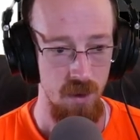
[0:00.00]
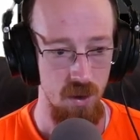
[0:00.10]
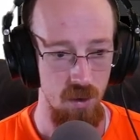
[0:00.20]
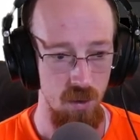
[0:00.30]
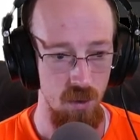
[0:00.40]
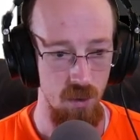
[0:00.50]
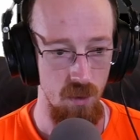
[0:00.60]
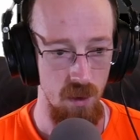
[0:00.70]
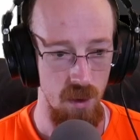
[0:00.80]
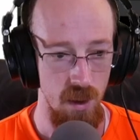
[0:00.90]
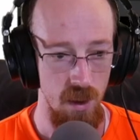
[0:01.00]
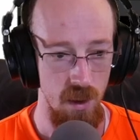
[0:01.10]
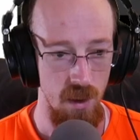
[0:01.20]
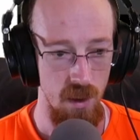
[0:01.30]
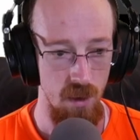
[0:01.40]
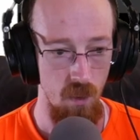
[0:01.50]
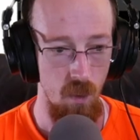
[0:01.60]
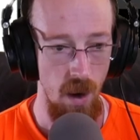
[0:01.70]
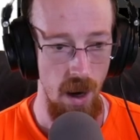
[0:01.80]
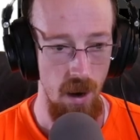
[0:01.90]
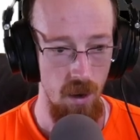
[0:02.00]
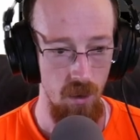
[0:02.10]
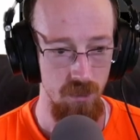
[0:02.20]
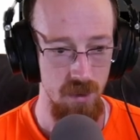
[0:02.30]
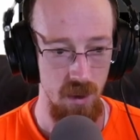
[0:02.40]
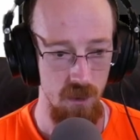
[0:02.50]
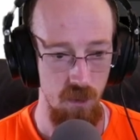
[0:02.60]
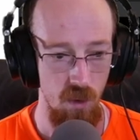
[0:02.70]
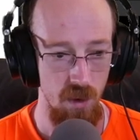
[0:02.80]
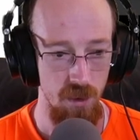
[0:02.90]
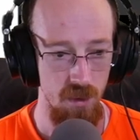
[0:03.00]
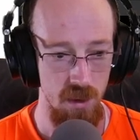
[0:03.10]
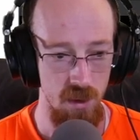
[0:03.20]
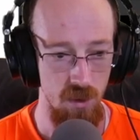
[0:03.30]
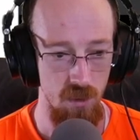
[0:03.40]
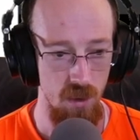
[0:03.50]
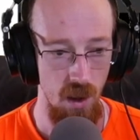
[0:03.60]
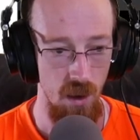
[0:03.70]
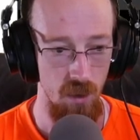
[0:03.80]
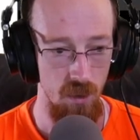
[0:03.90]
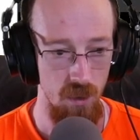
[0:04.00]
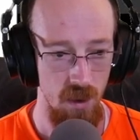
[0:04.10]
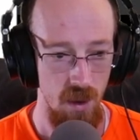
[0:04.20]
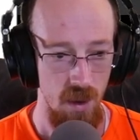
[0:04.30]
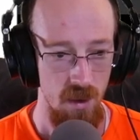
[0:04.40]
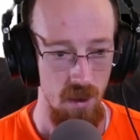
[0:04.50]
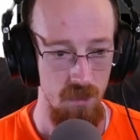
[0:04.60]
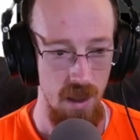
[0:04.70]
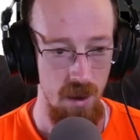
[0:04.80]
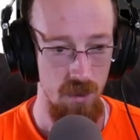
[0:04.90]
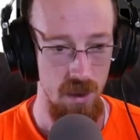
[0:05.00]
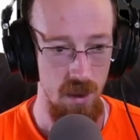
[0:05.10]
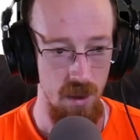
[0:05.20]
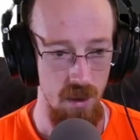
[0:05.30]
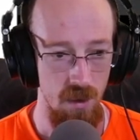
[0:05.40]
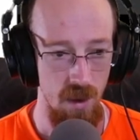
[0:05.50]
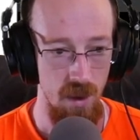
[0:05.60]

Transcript: to the WoW 6432 node, come down here